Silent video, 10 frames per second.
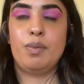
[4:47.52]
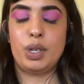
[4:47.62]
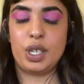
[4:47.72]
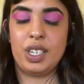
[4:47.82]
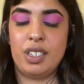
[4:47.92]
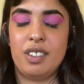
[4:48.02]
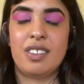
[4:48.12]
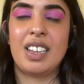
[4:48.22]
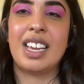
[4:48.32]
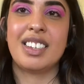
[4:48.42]

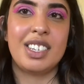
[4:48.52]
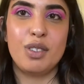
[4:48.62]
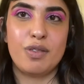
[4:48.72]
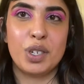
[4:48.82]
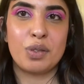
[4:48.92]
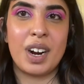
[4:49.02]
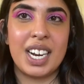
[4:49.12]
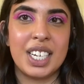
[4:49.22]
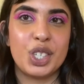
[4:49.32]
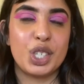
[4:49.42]
because it didn't feel
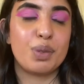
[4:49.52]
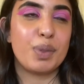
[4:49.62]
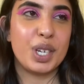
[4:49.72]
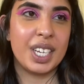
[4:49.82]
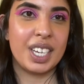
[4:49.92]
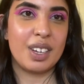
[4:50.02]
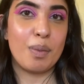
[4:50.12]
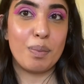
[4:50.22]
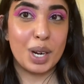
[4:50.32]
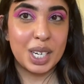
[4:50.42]
right just putting
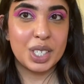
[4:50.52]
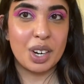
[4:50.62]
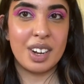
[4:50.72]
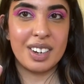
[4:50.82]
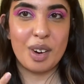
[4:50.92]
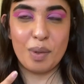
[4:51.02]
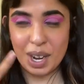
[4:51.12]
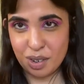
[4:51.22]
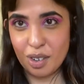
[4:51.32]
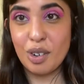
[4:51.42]
blush on
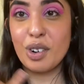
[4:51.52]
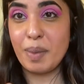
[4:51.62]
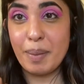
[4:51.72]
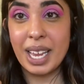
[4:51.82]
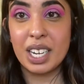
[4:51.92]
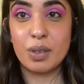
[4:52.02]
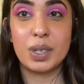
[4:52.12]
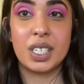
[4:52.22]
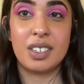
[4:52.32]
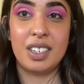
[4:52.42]
when all of my makeup
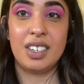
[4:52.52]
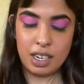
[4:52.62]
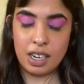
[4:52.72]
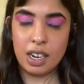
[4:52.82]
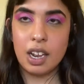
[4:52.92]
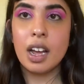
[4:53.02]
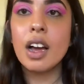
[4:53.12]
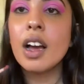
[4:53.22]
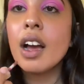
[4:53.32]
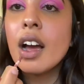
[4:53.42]
was done.
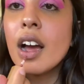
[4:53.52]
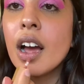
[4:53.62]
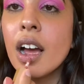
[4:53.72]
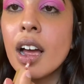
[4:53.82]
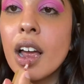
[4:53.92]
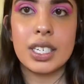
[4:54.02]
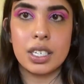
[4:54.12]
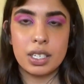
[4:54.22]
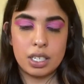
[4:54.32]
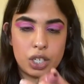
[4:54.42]

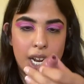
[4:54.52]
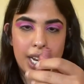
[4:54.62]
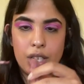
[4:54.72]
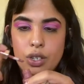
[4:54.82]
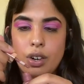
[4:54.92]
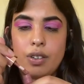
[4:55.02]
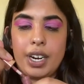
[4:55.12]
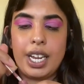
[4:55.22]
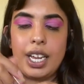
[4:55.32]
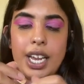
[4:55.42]
This is the shade,
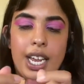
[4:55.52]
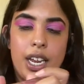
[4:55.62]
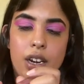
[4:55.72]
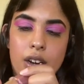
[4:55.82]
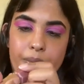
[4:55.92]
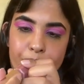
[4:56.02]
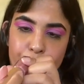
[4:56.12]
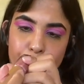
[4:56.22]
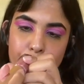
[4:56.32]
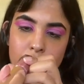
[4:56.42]
sorry, in
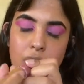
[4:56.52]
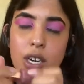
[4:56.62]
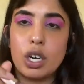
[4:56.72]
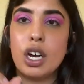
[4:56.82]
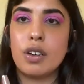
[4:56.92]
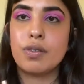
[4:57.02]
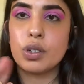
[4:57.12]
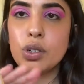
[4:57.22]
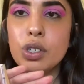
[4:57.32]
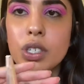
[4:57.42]
Uncuffed,
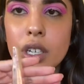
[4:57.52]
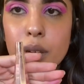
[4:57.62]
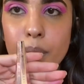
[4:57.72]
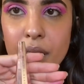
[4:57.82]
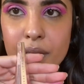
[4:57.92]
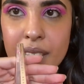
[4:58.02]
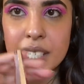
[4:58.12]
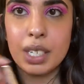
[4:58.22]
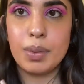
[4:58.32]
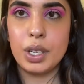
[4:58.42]
also by
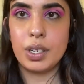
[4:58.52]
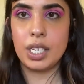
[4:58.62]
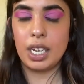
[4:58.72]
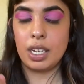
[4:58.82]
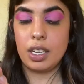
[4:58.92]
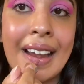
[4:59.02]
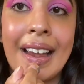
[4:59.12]
Fenty Beauty.